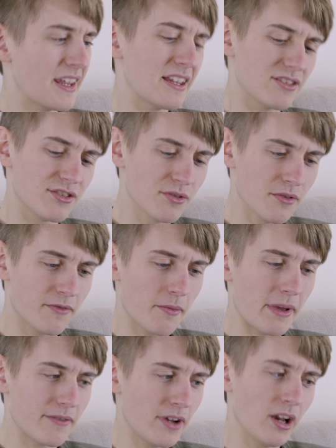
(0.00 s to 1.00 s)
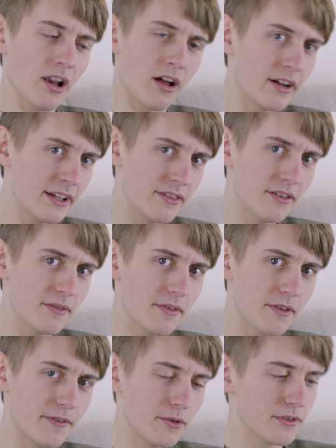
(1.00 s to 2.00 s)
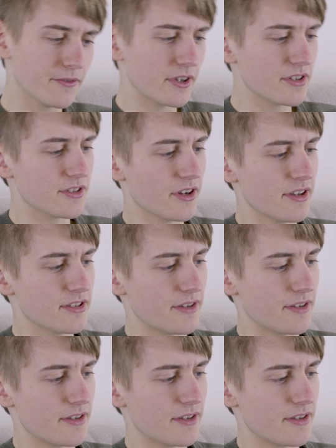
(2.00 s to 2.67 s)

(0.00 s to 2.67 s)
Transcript: It's sort of a bit of a lie, the filter thread size,